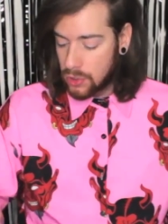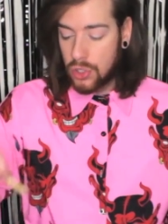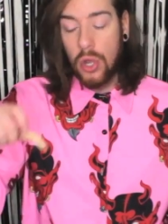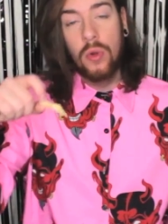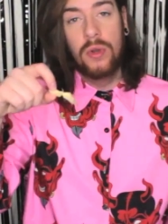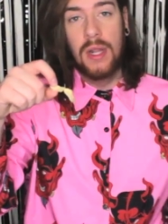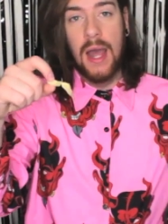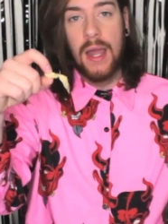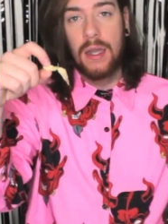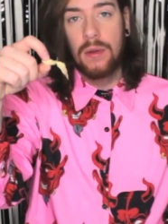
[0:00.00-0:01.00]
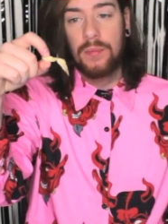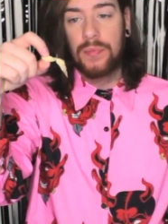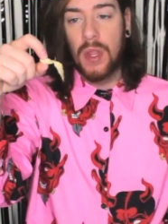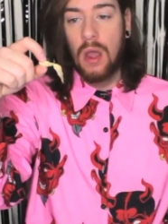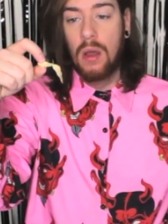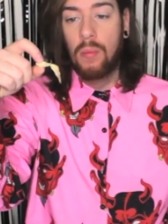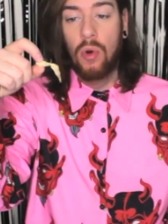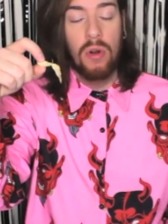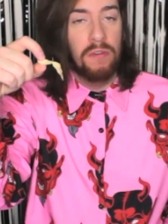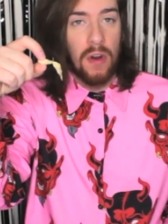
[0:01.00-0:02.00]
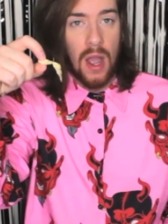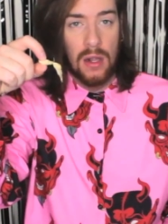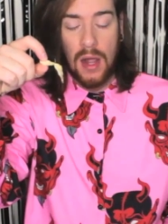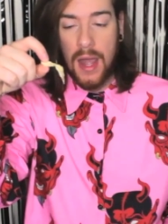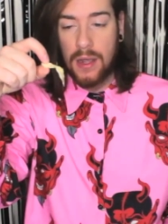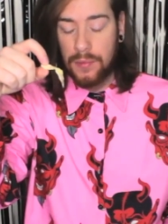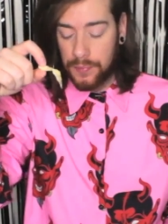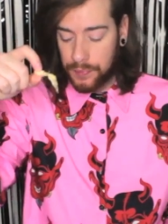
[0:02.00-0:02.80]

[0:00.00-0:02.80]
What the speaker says: toad leg or a frog leg.